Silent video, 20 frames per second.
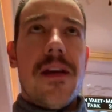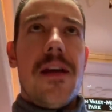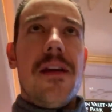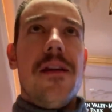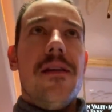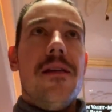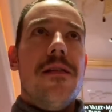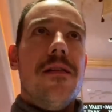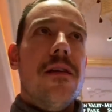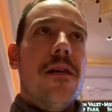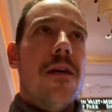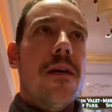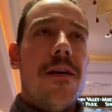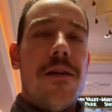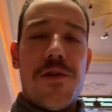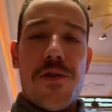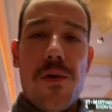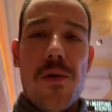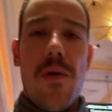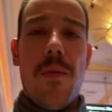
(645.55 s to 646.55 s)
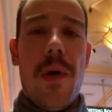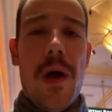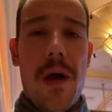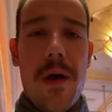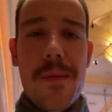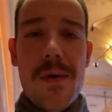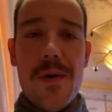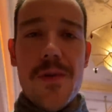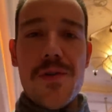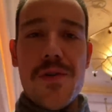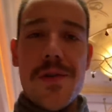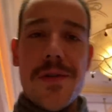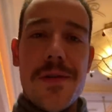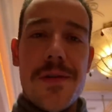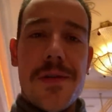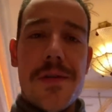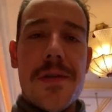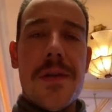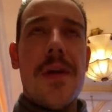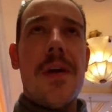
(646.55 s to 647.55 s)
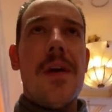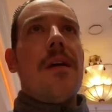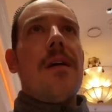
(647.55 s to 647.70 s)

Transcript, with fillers: can't control my emotions.